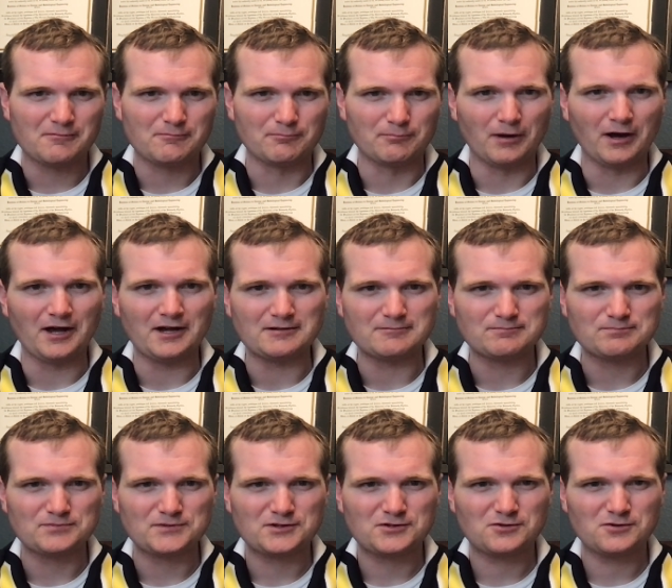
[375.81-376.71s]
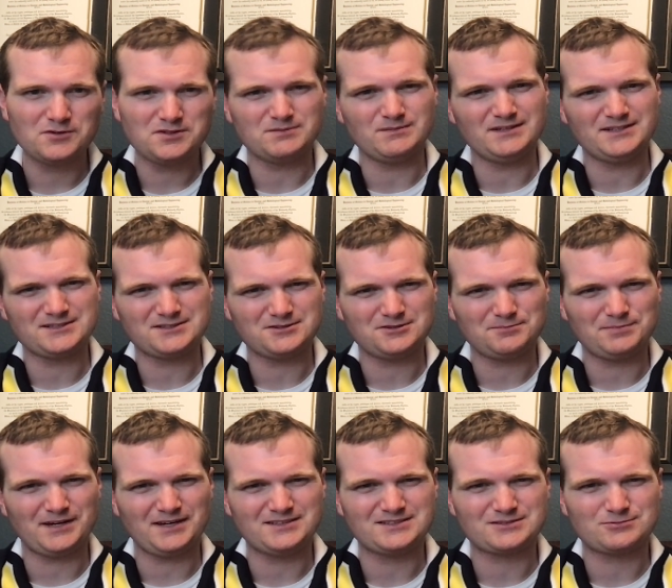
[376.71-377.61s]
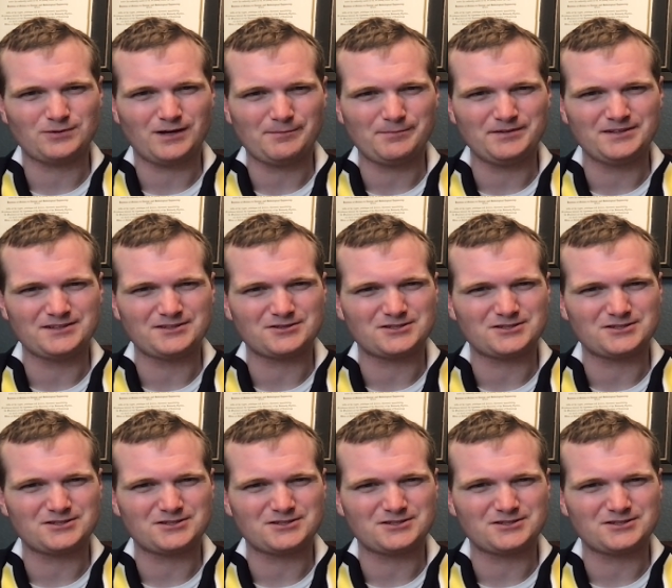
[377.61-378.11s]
But cruise missile based weapons